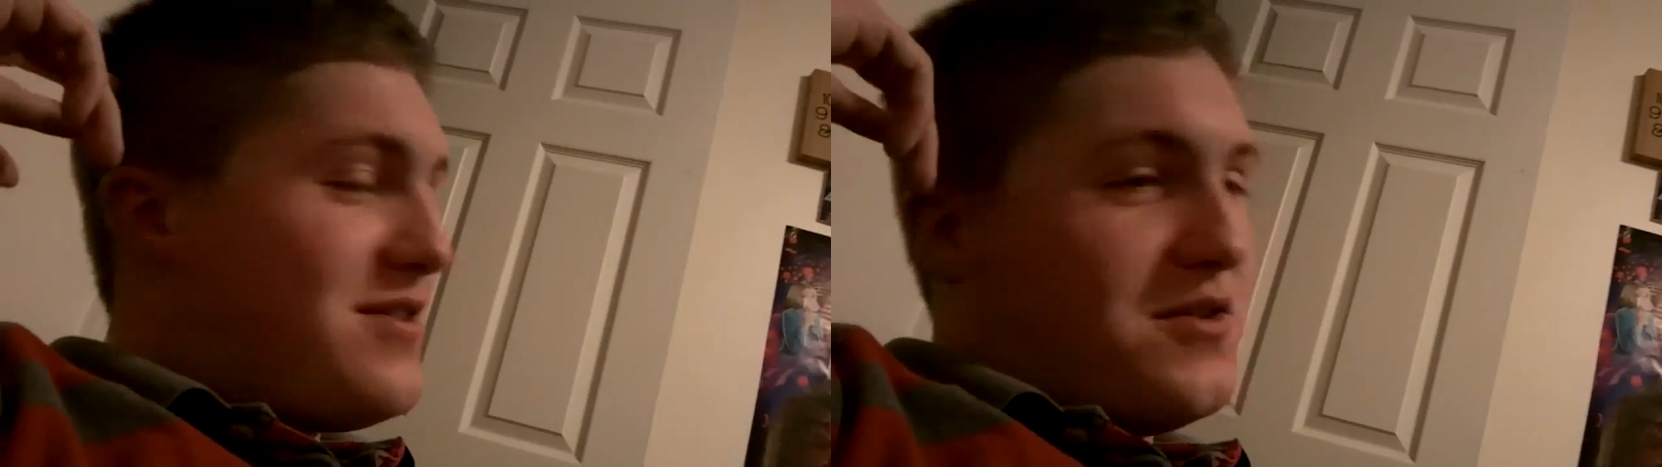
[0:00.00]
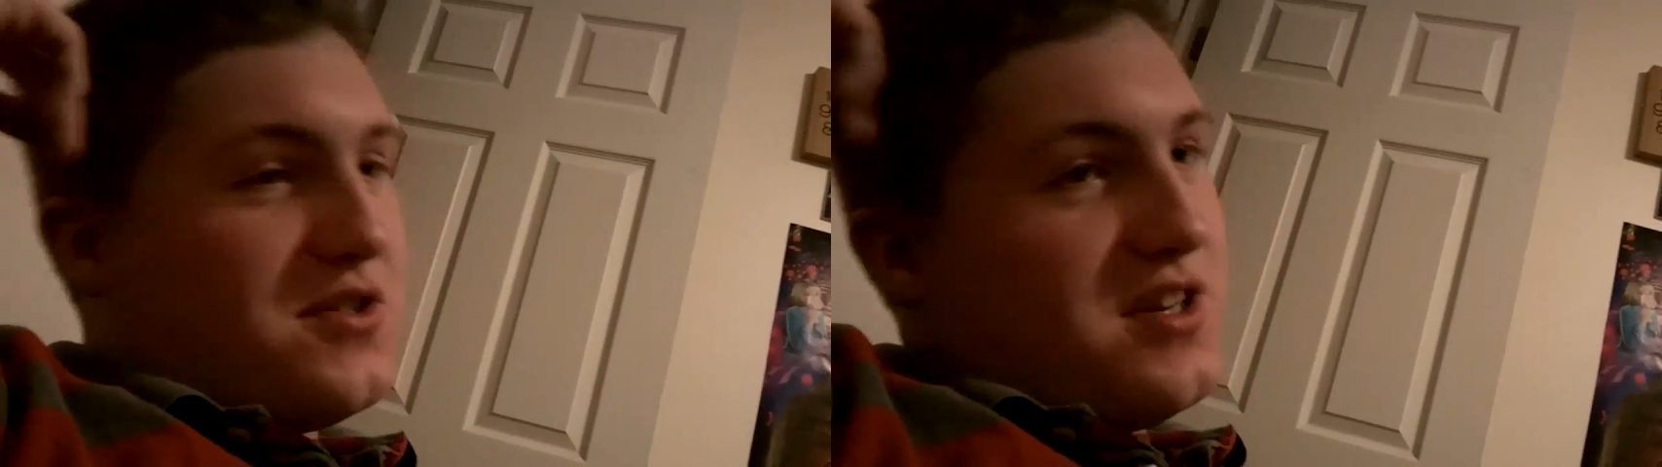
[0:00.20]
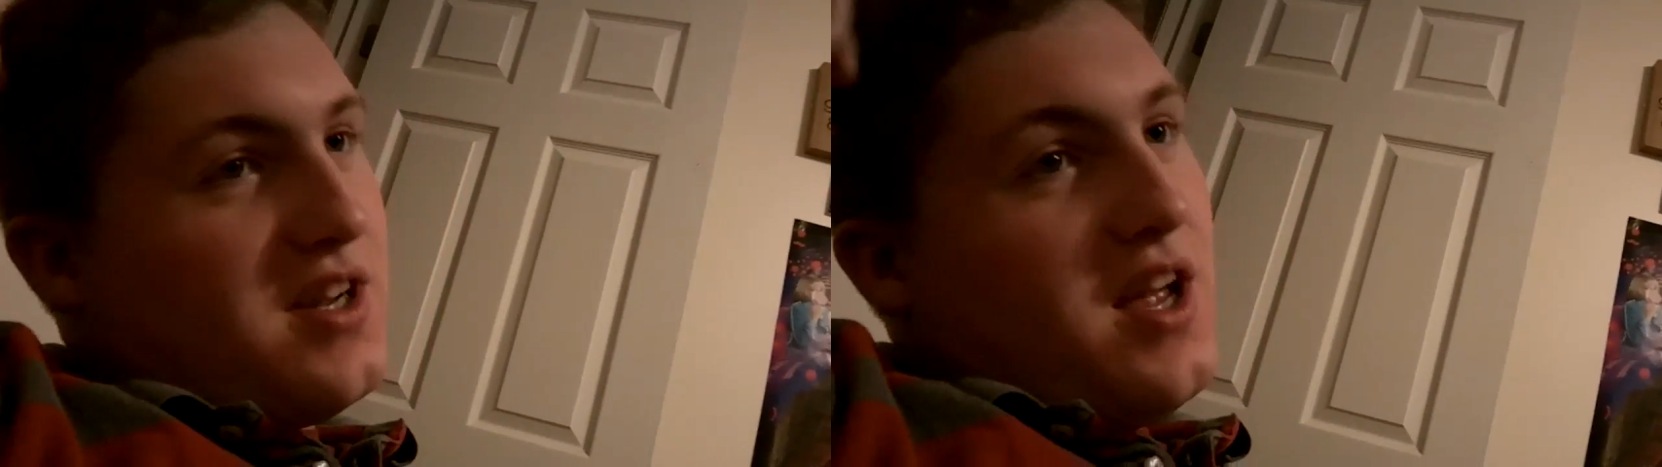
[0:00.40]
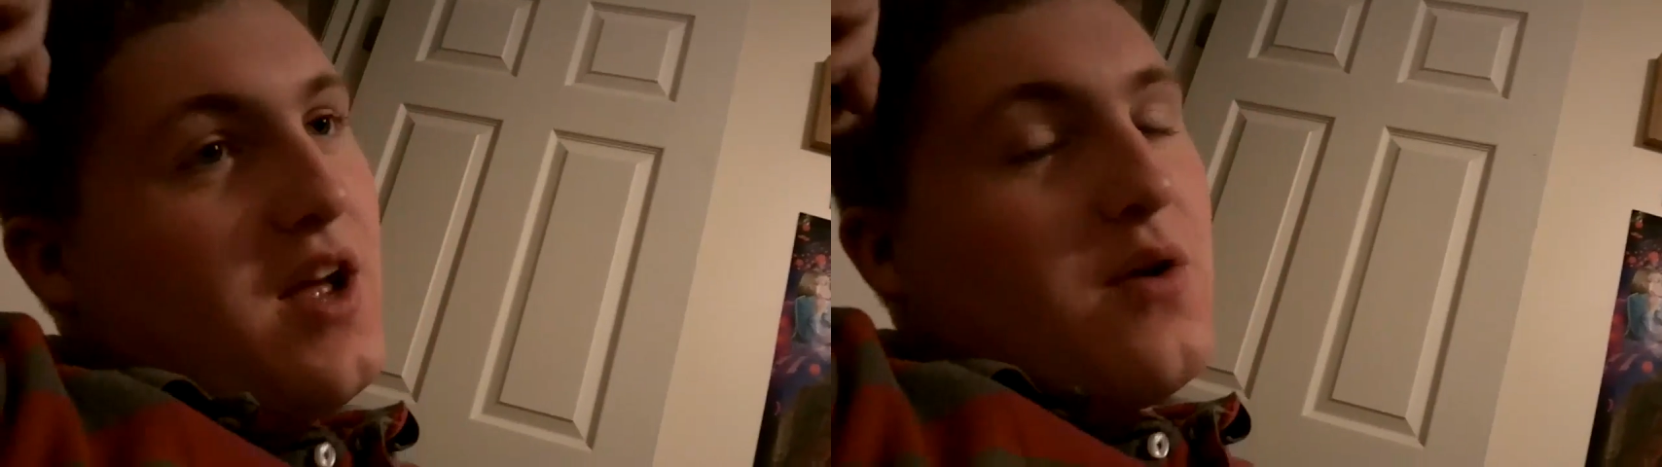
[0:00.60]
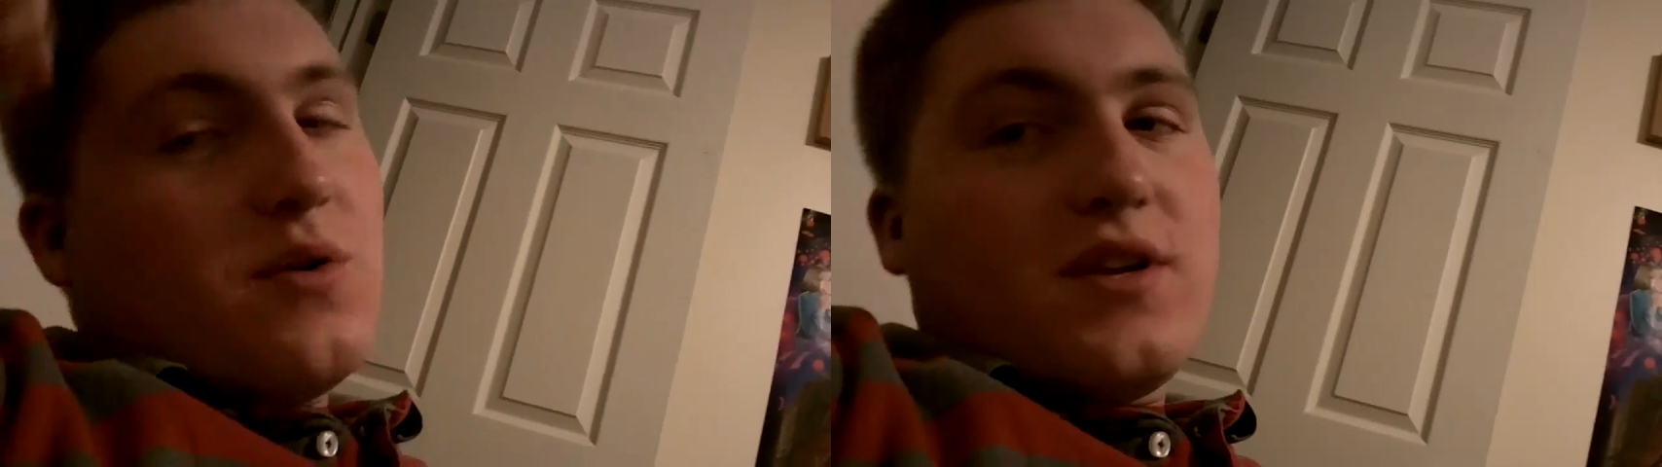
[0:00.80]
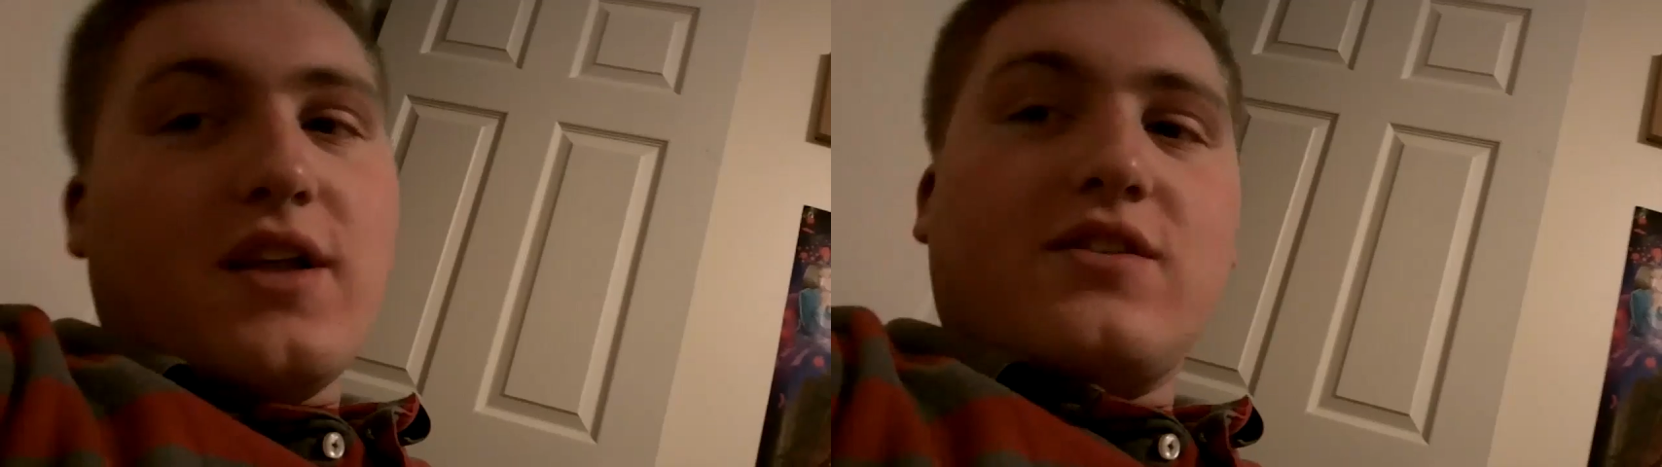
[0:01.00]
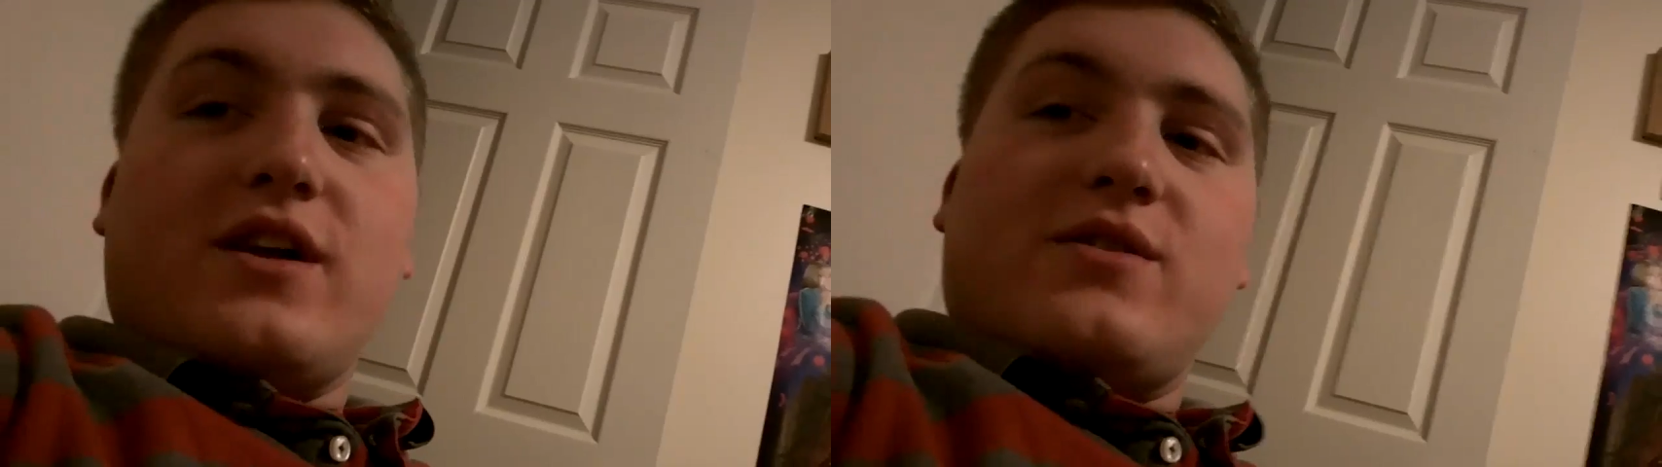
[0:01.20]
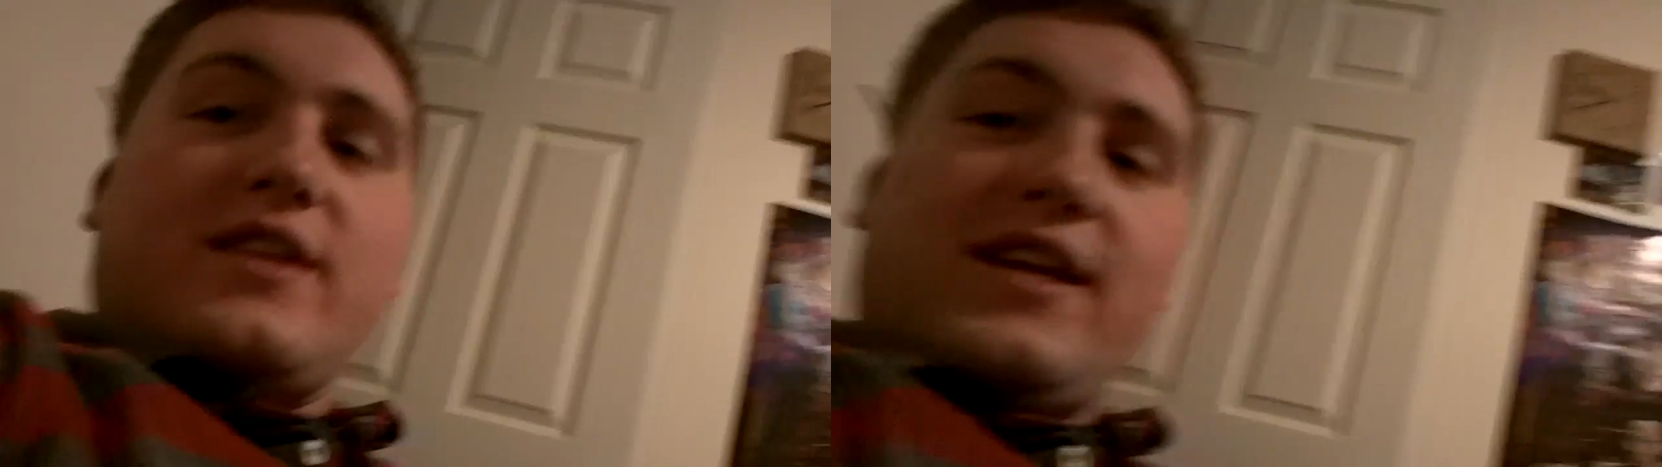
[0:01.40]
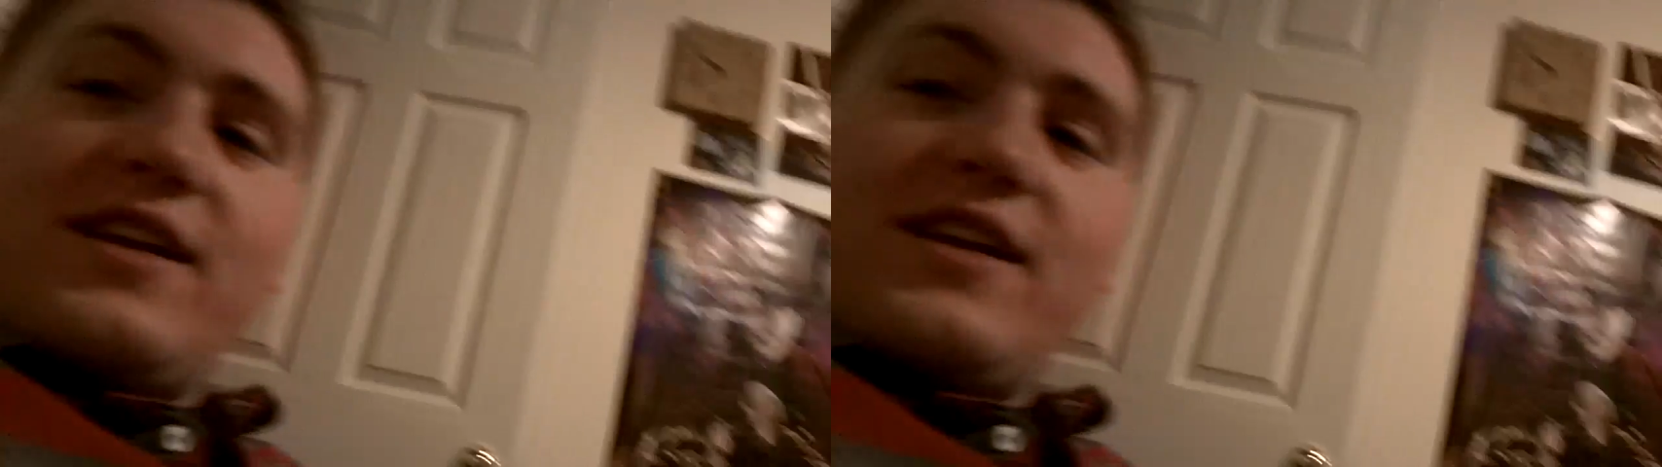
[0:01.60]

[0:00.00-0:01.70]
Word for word: sushi. Went to Heather's house to